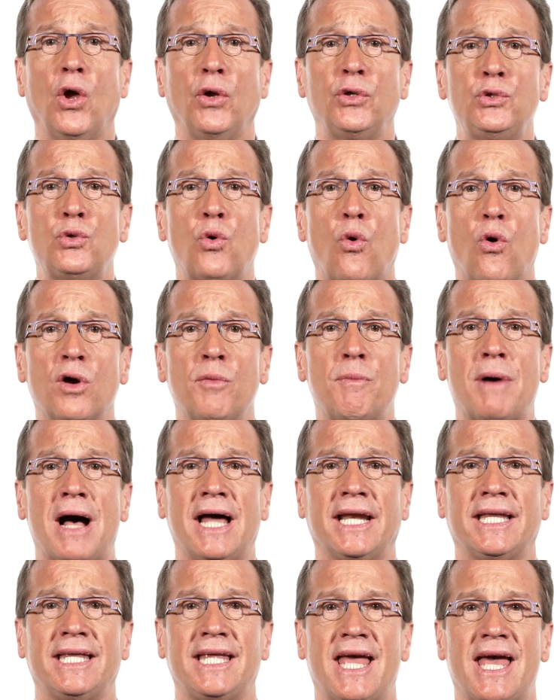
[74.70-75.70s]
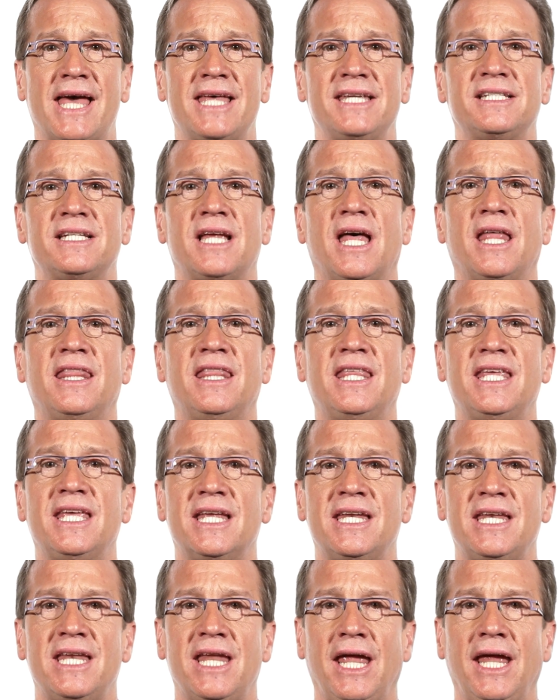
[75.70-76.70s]
Your body has the
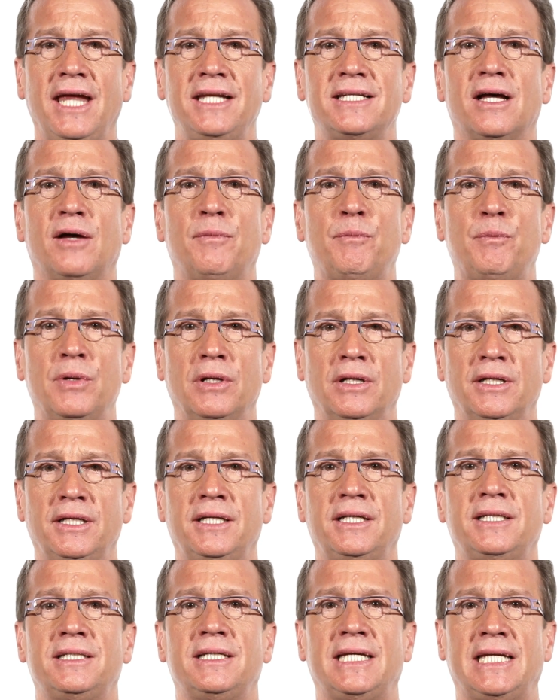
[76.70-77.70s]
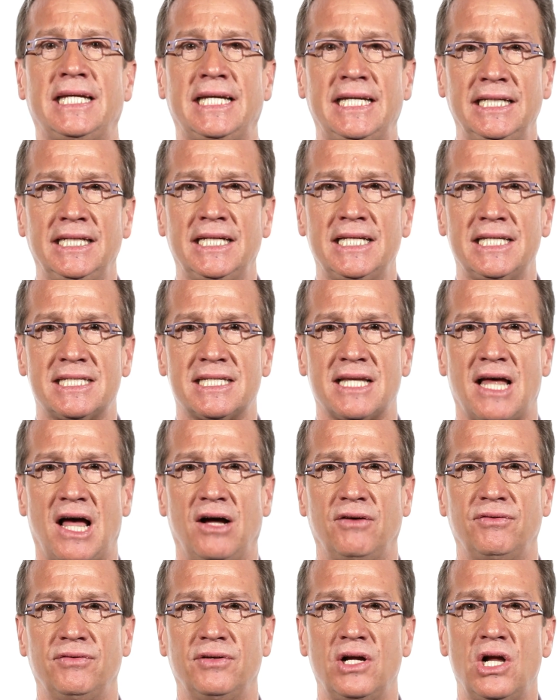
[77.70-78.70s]
innate ability to heal
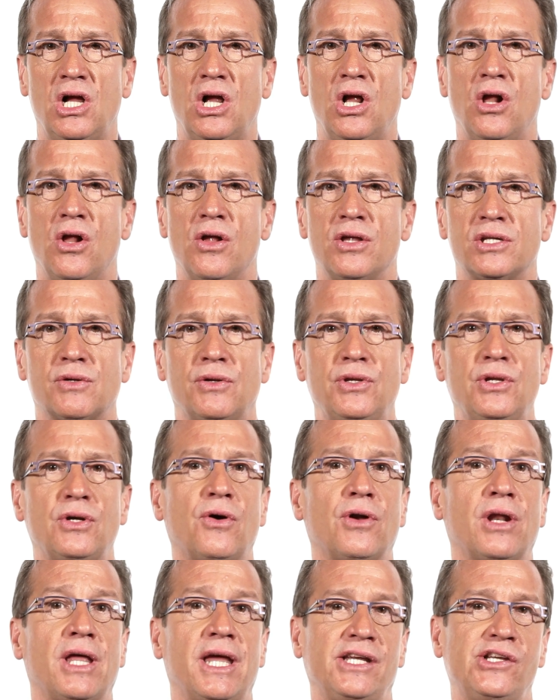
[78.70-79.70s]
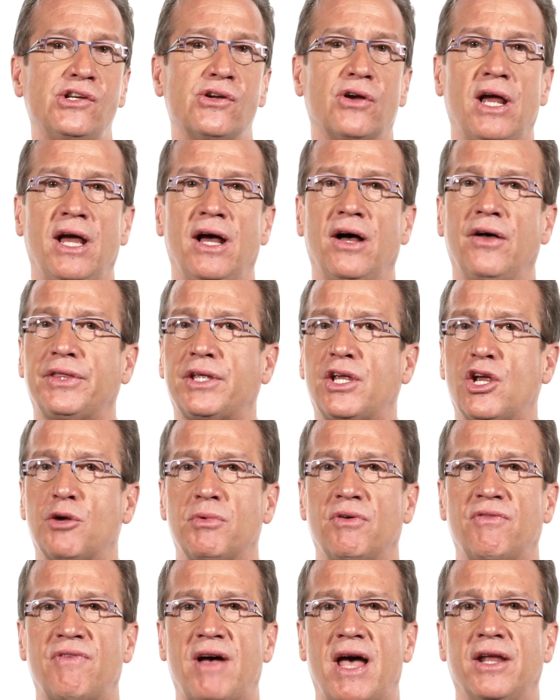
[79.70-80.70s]
itself. So when you go to your healthcare
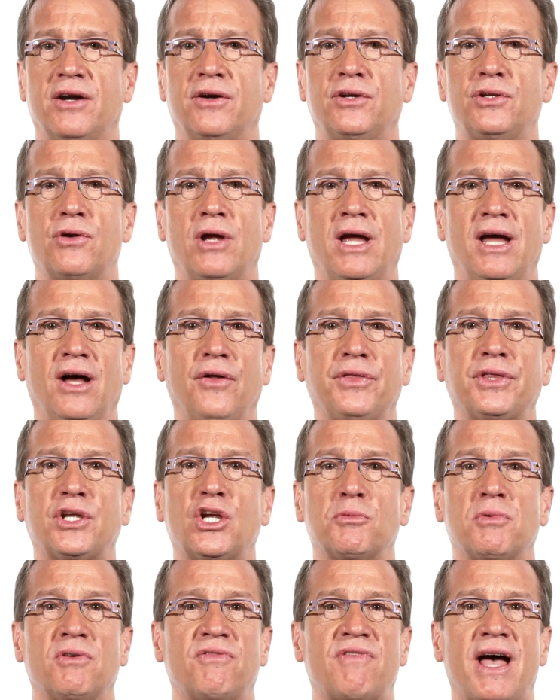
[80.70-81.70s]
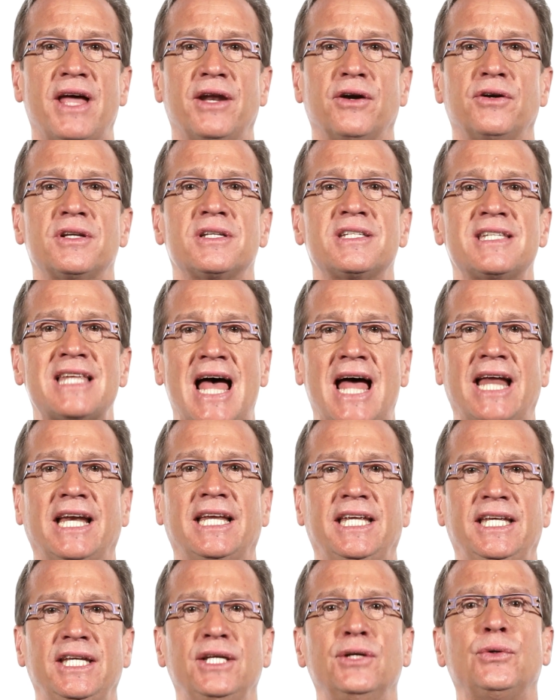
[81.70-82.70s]
provider does not
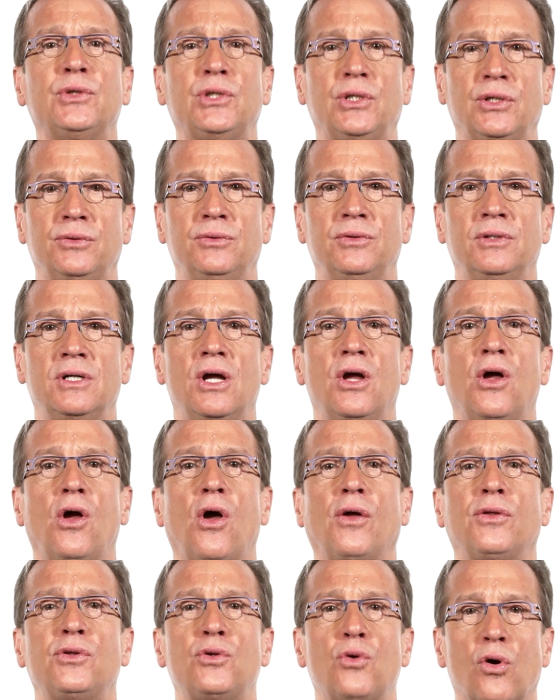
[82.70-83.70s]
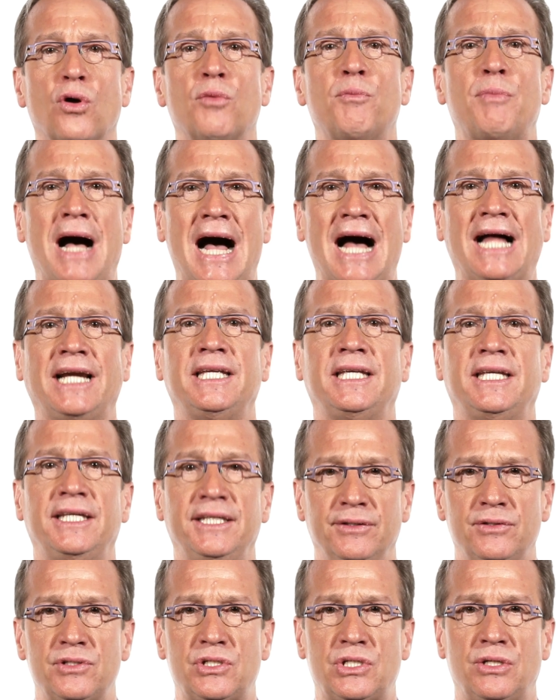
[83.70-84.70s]
heal you. Your body
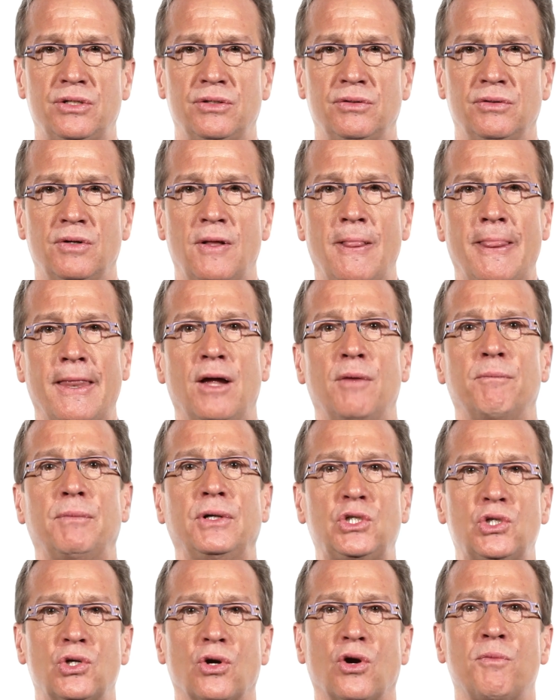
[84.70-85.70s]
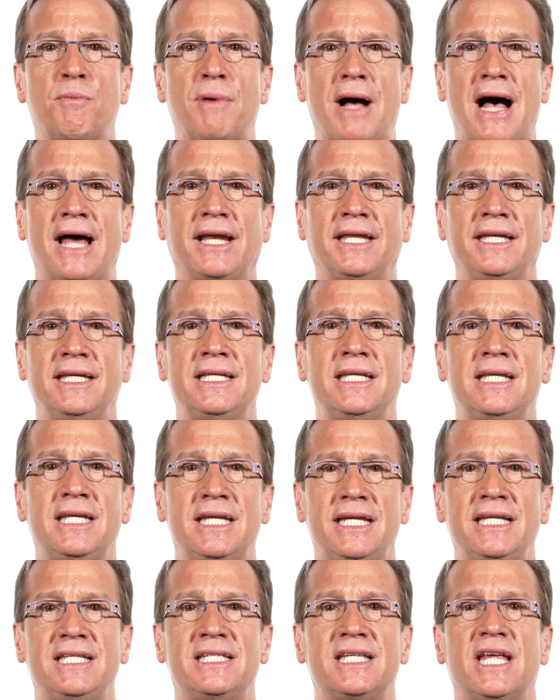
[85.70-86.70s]
heals you. But your body
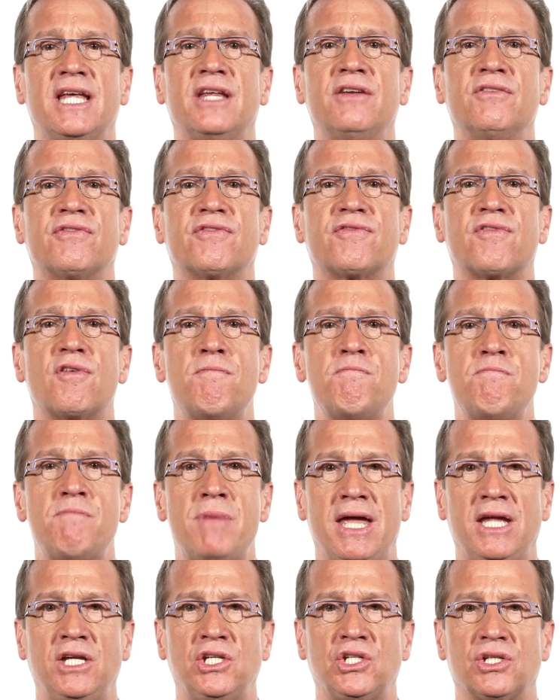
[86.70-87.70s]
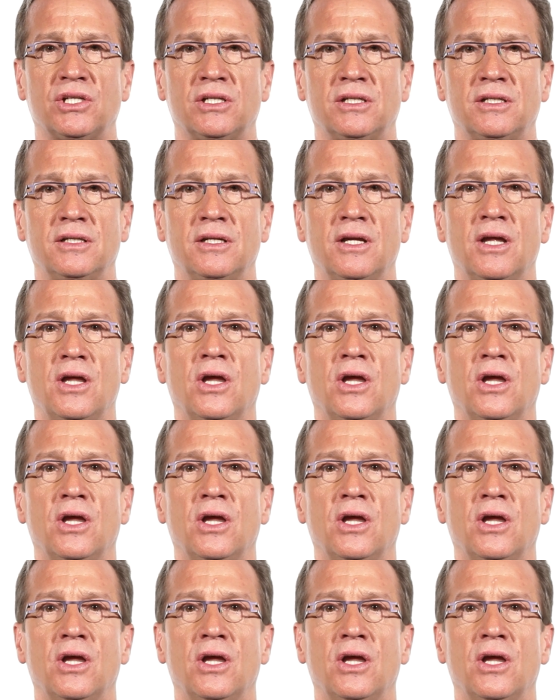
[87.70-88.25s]
needs information.